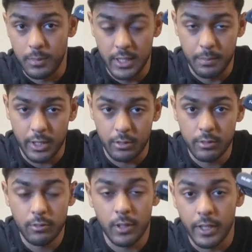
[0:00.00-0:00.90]
milliamp
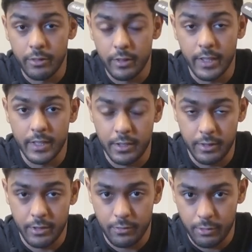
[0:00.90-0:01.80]
hour for 190
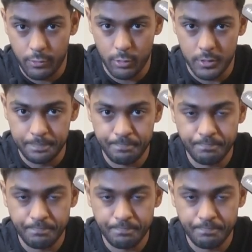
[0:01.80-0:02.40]
Rand for 4.